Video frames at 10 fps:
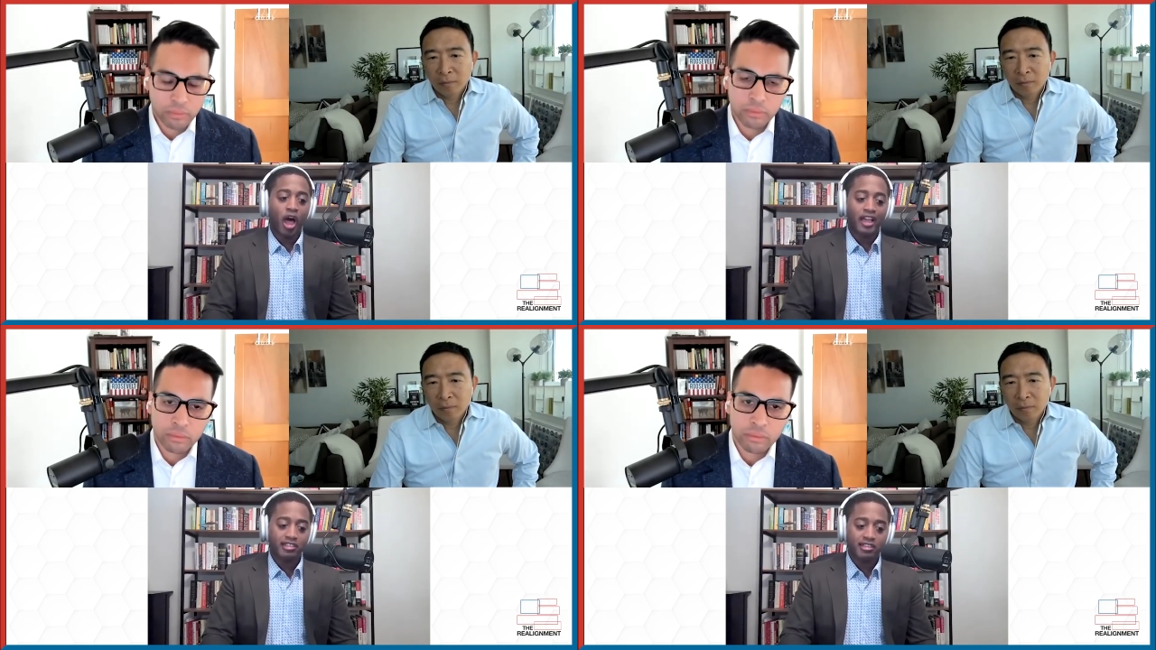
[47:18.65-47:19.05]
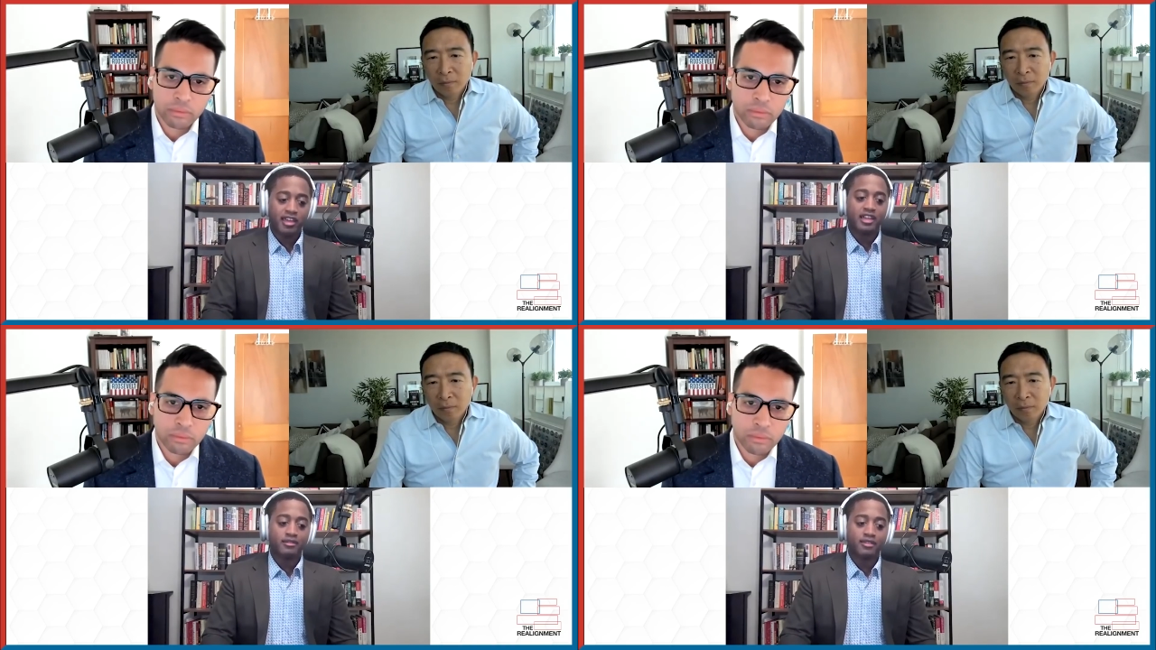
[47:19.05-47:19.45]
Speaker 1: I
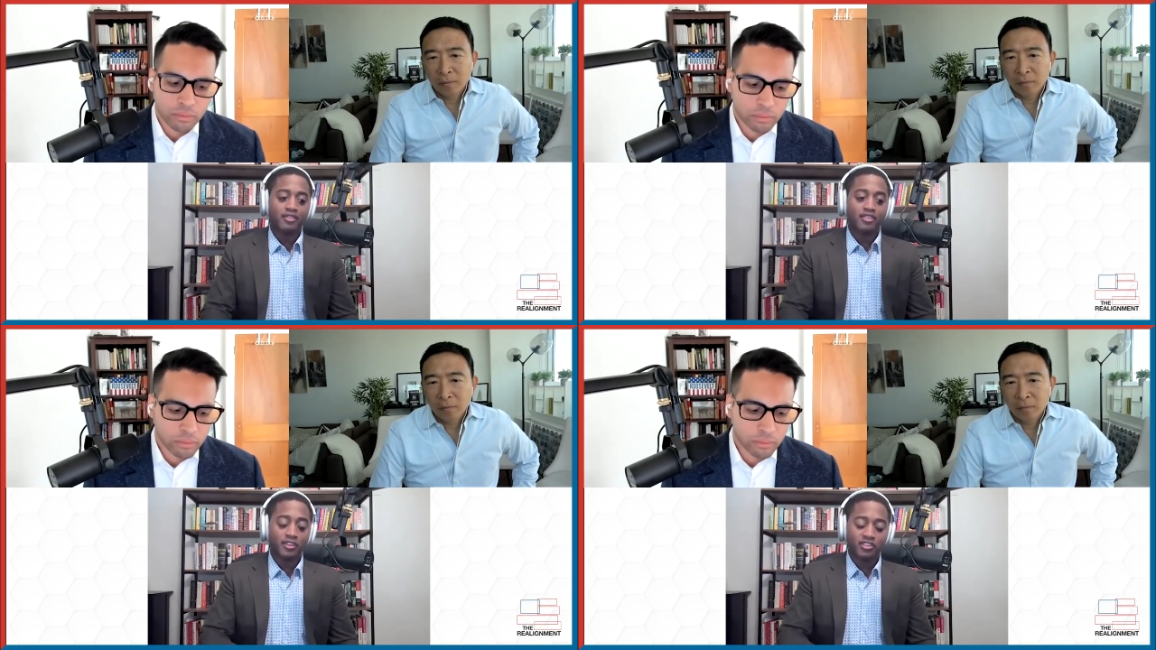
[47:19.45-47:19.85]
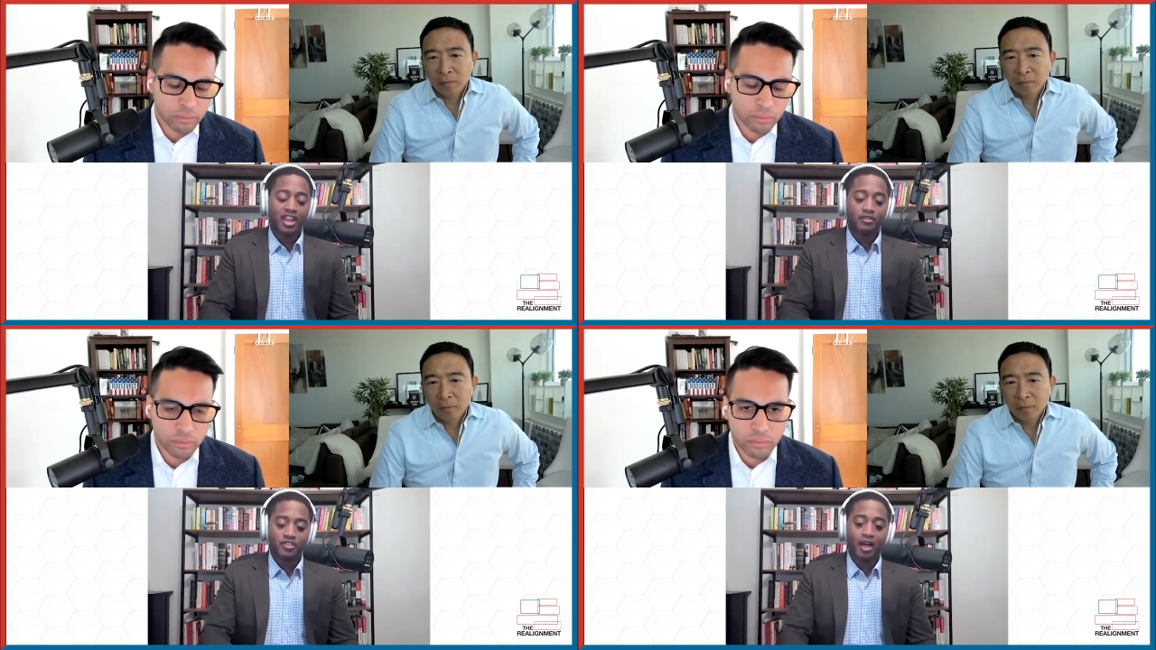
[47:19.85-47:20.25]
think that this
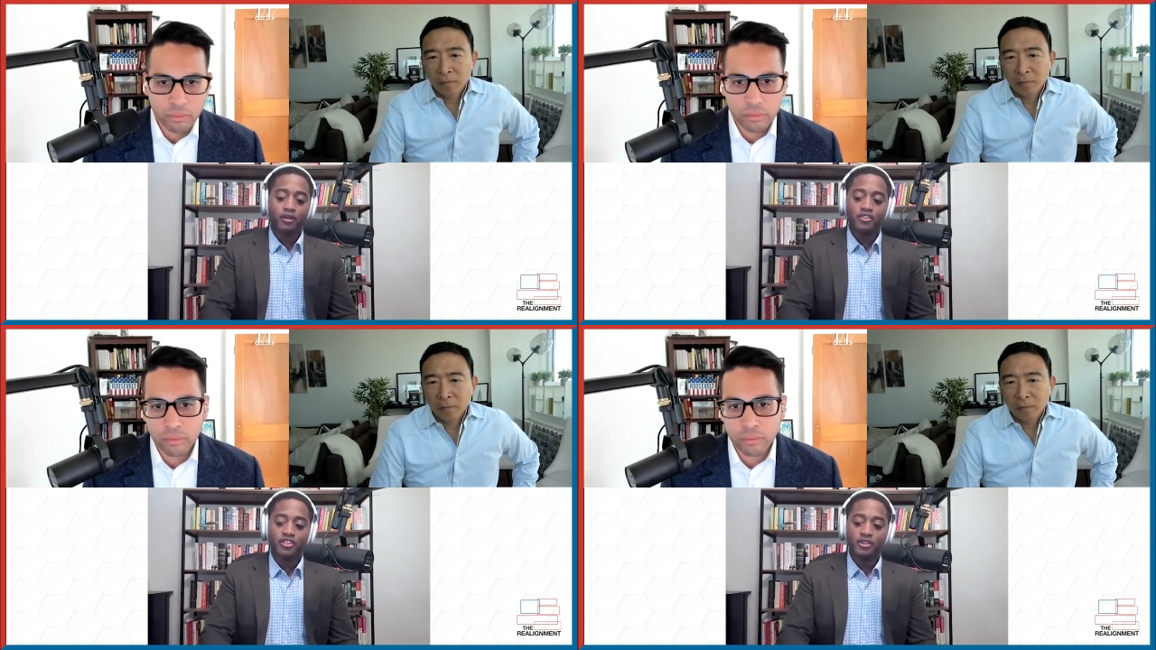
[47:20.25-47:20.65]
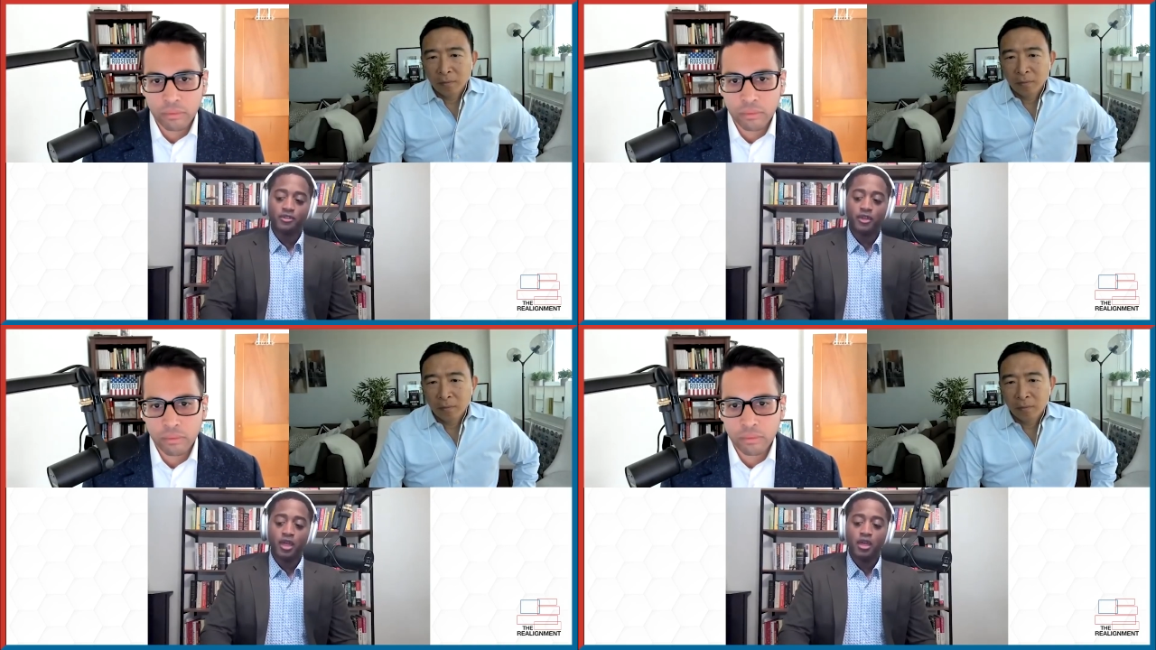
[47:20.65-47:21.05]
set of
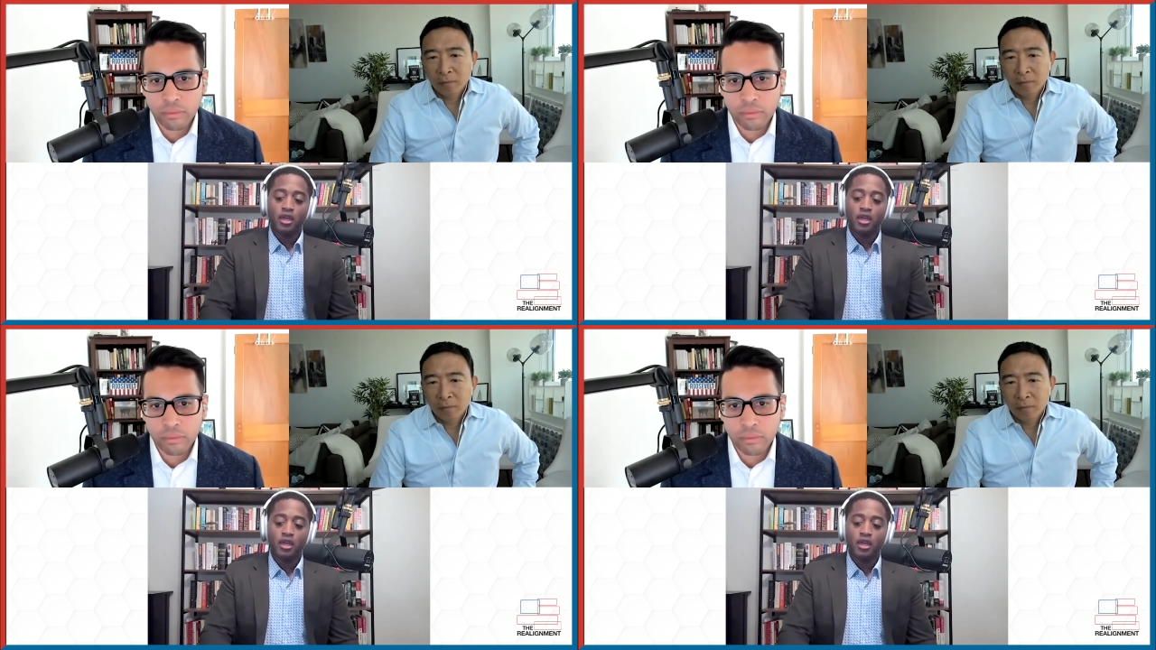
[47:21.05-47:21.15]
challenges